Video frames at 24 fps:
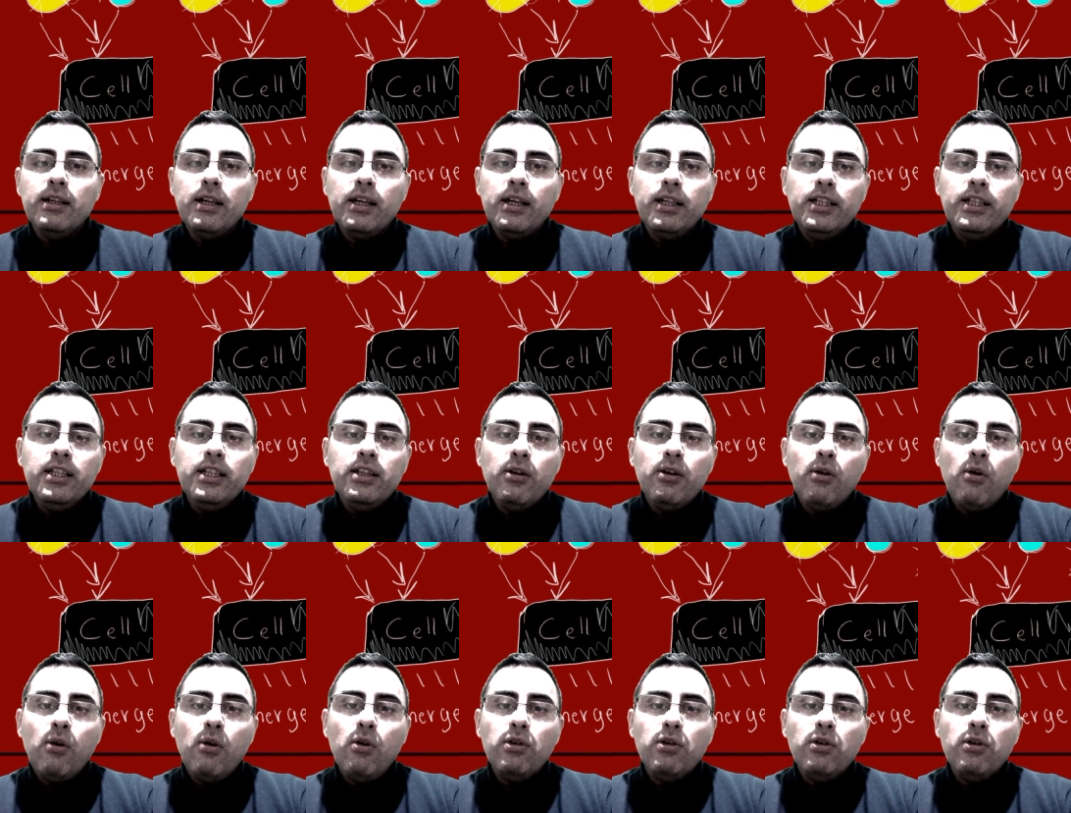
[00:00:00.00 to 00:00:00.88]
It
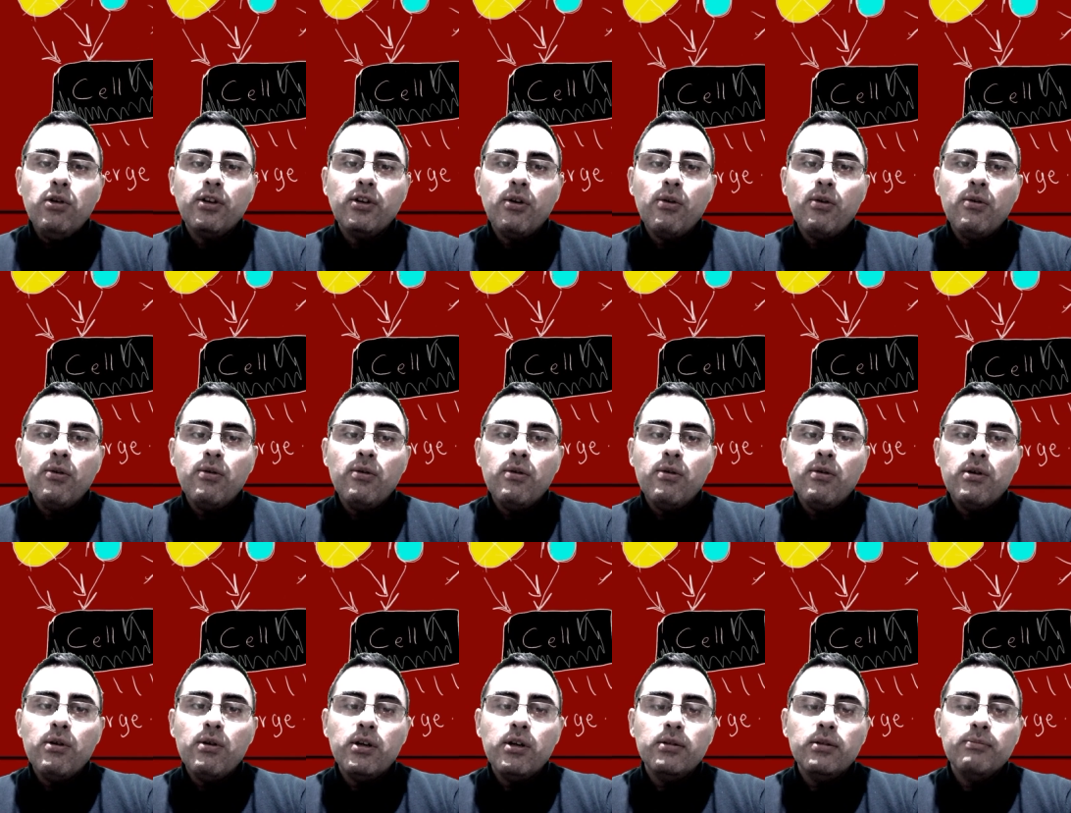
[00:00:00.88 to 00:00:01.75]
also,
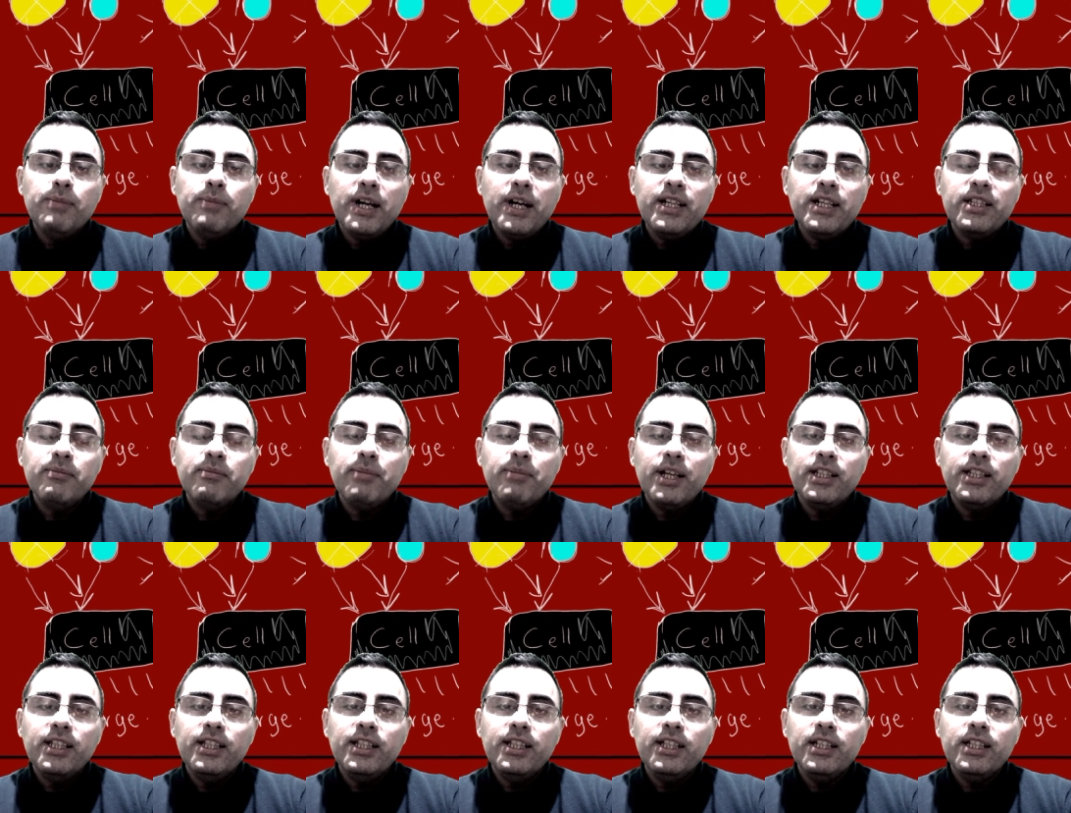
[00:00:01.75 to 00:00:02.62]

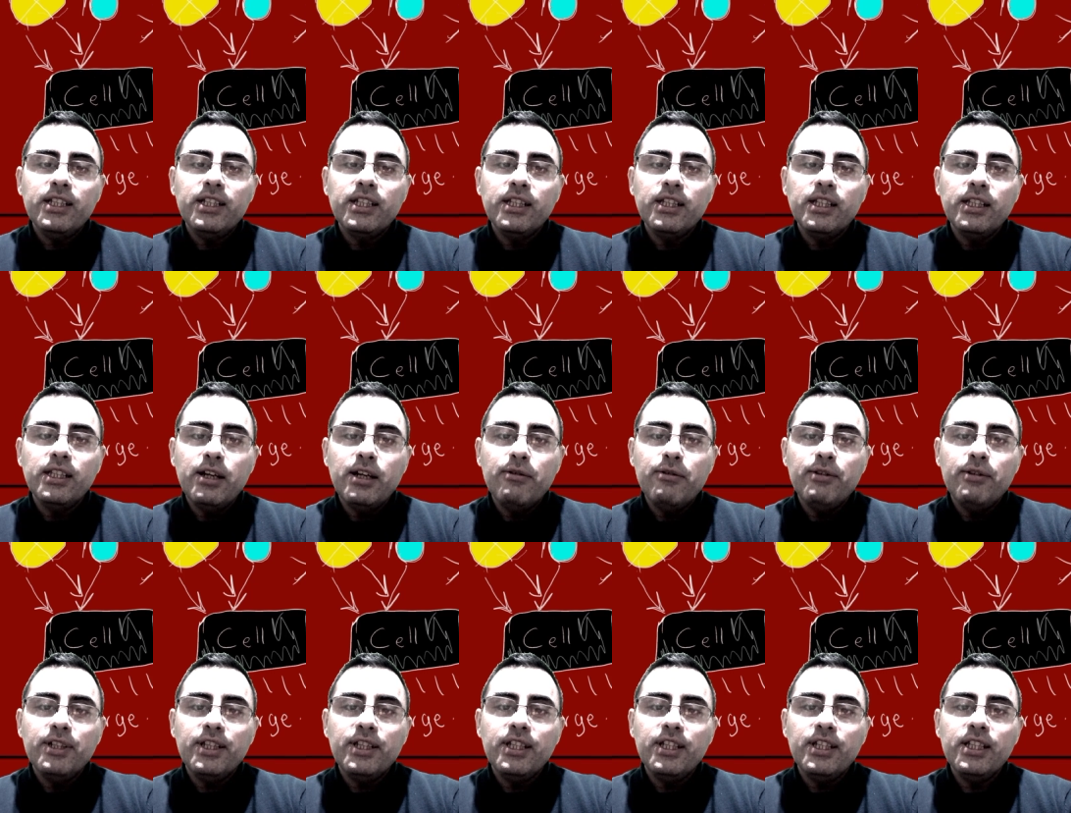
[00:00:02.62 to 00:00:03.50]
parasympathetic
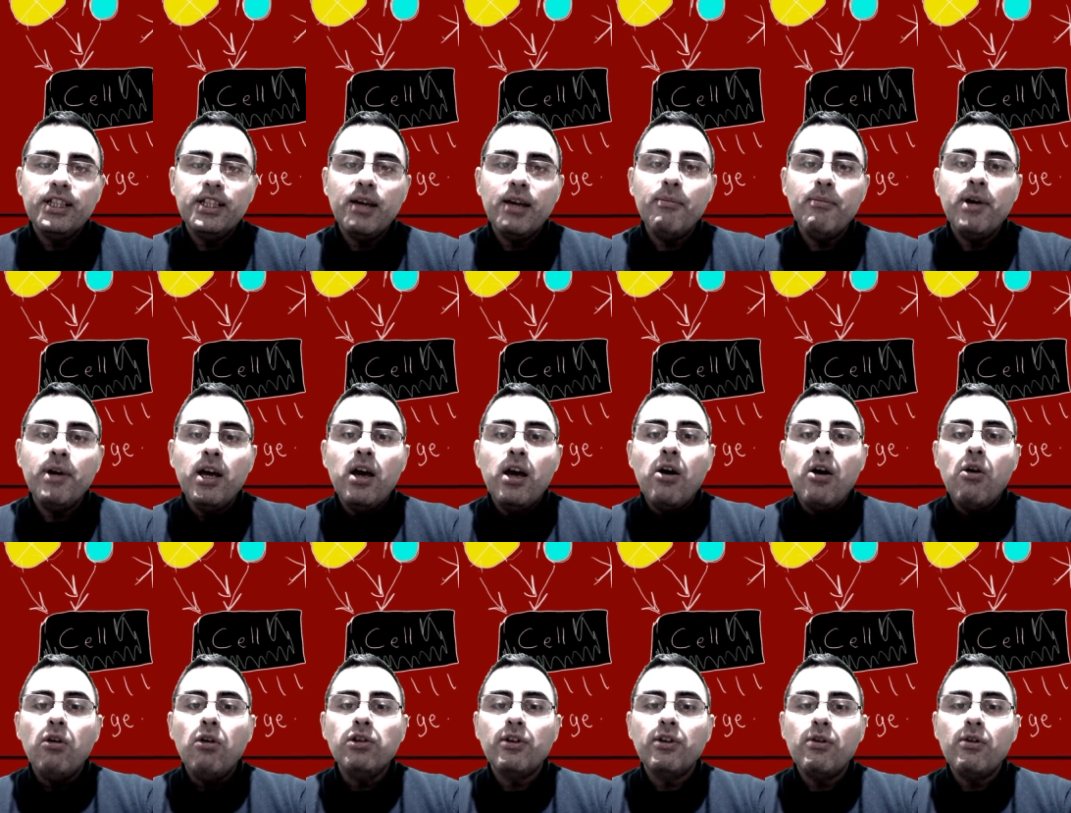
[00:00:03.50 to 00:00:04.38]
nervous system
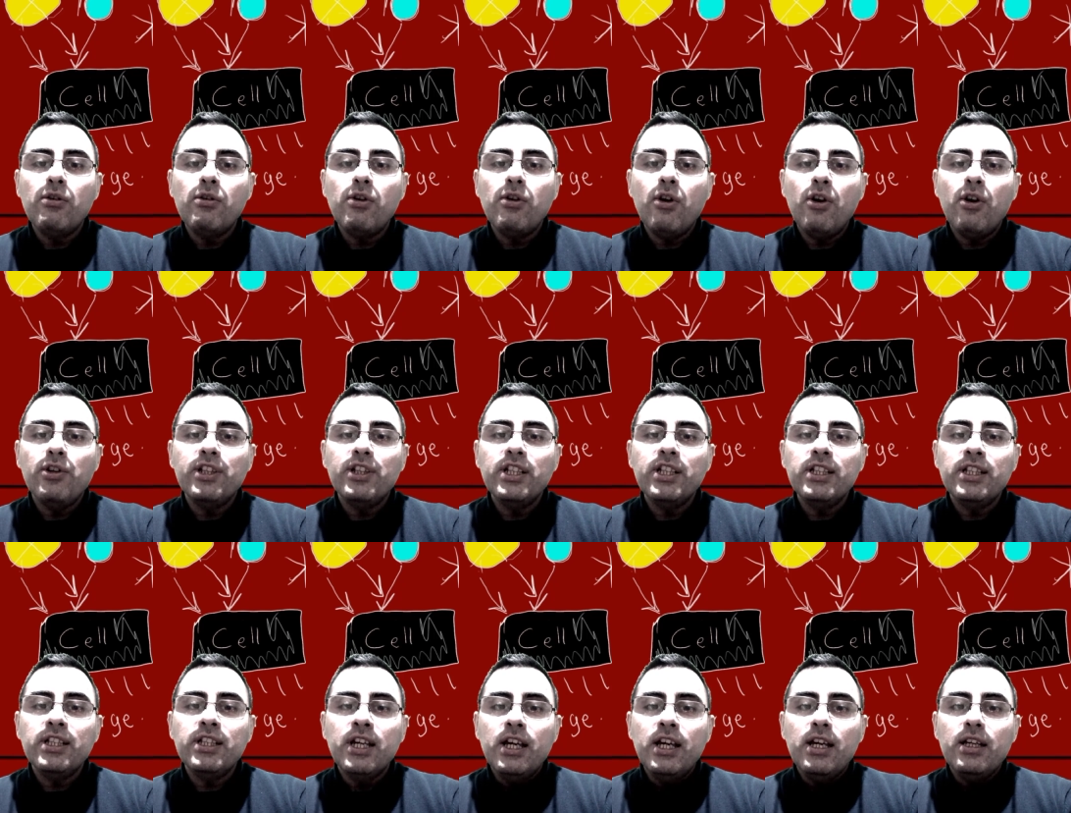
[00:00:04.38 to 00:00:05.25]
also causes
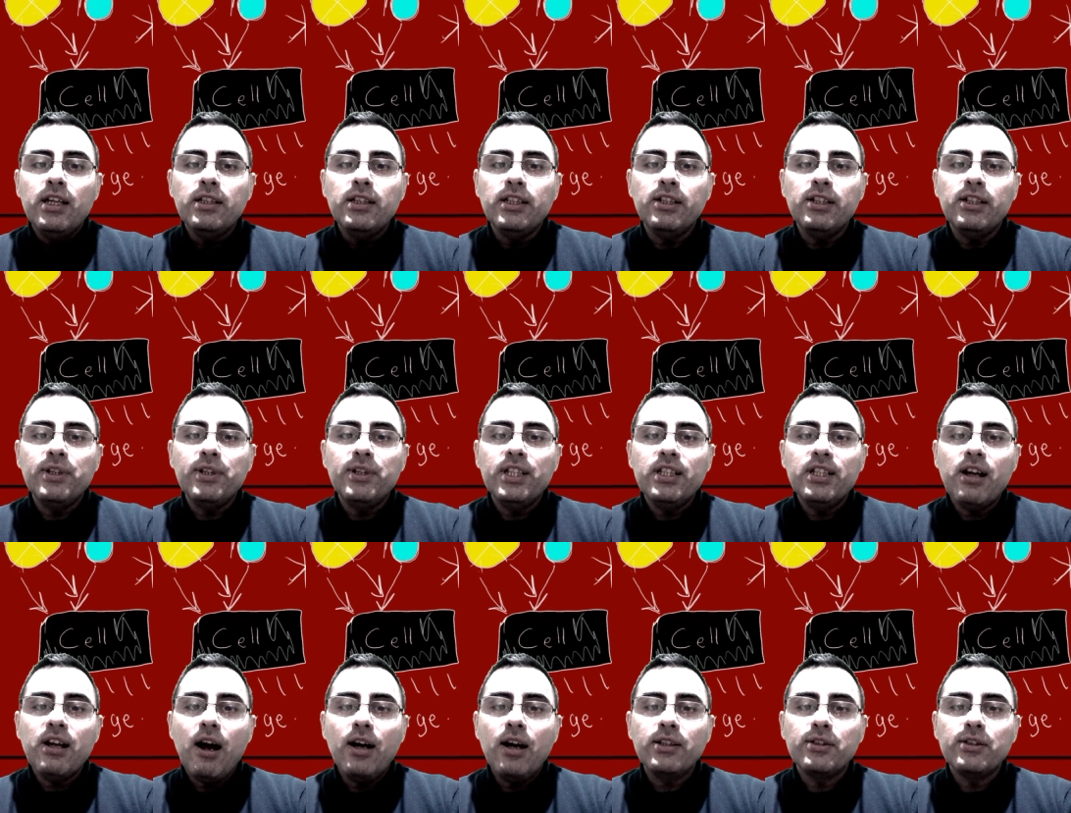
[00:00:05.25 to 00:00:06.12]
decreased
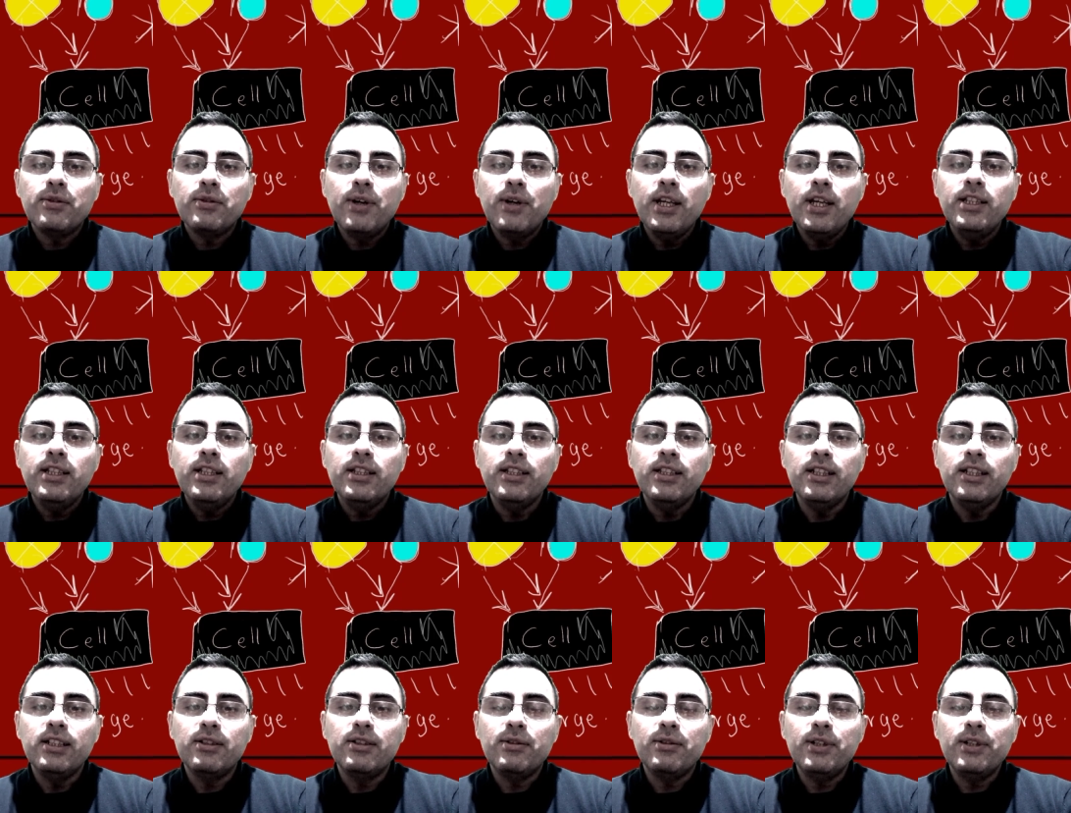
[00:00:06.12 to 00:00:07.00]
heart rate,
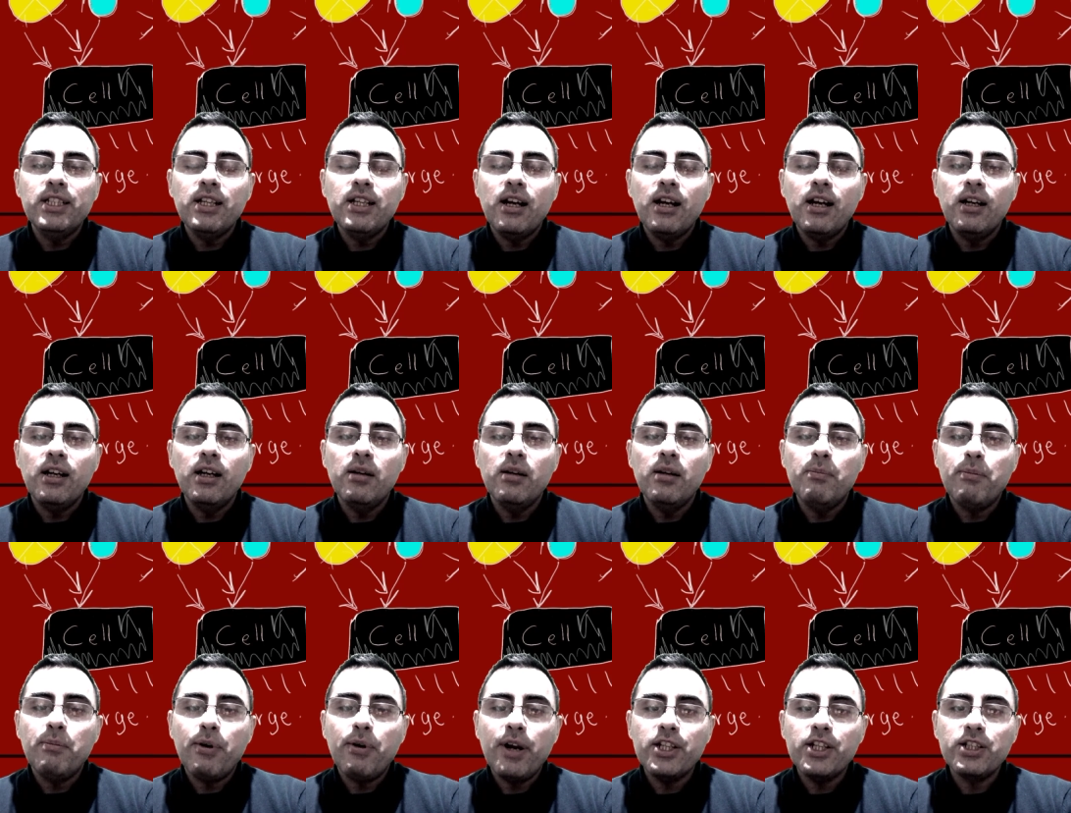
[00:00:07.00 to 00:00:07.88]
decreased
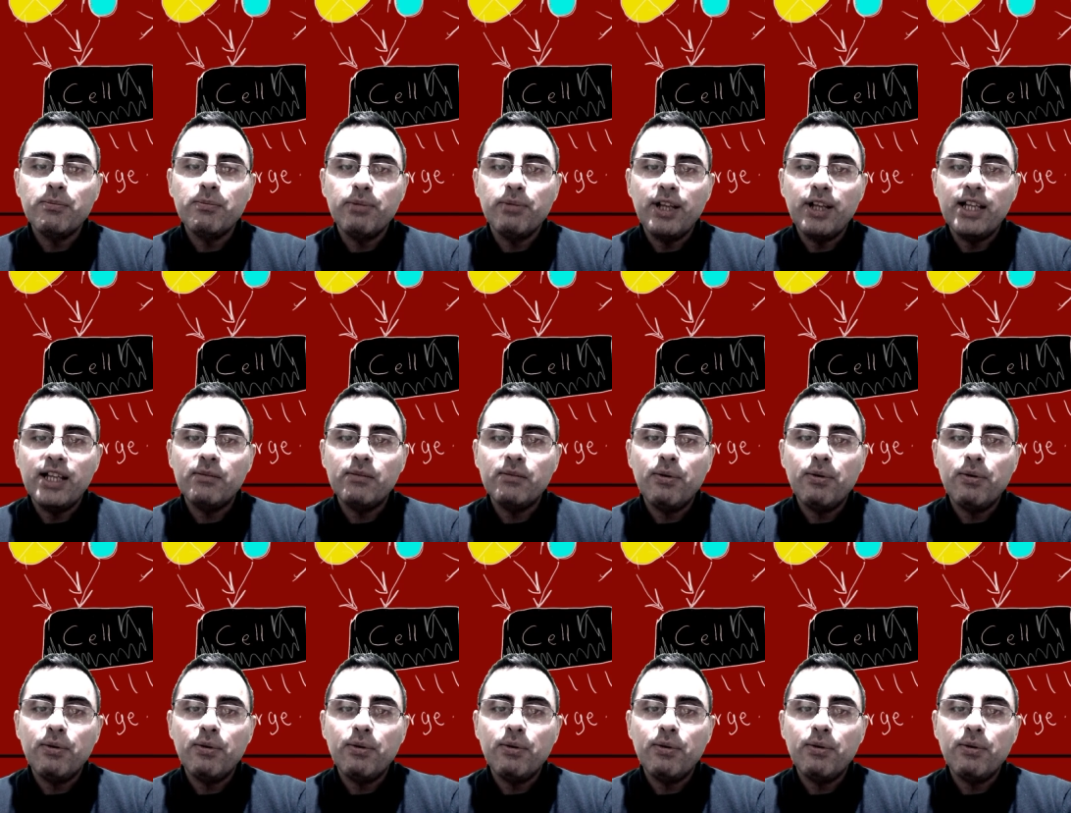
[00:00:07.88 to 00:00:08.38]
blood